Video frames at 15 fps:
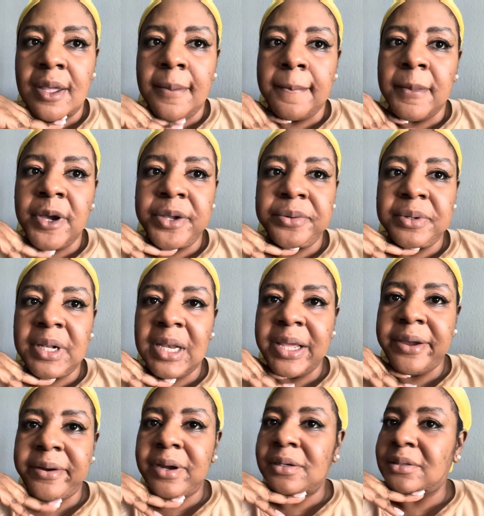But it will
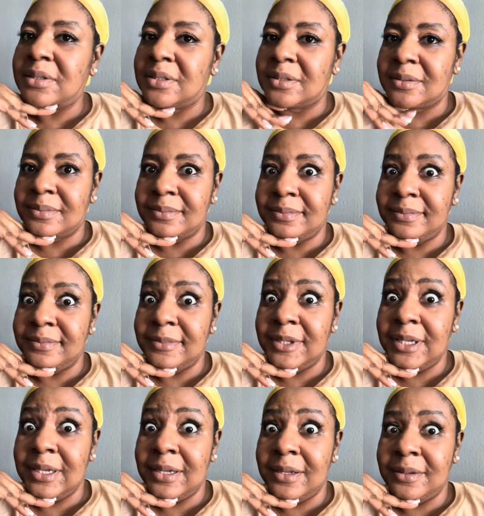clear out.
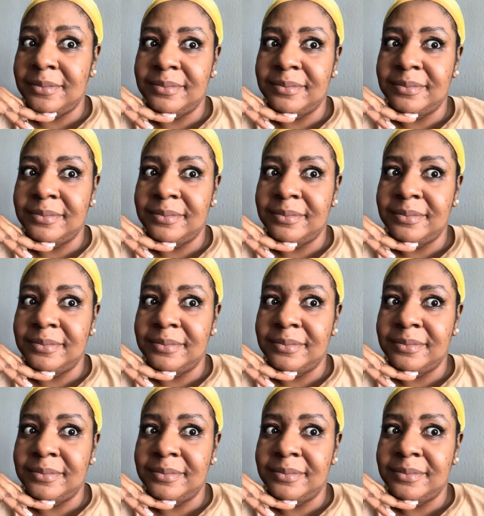Yeah.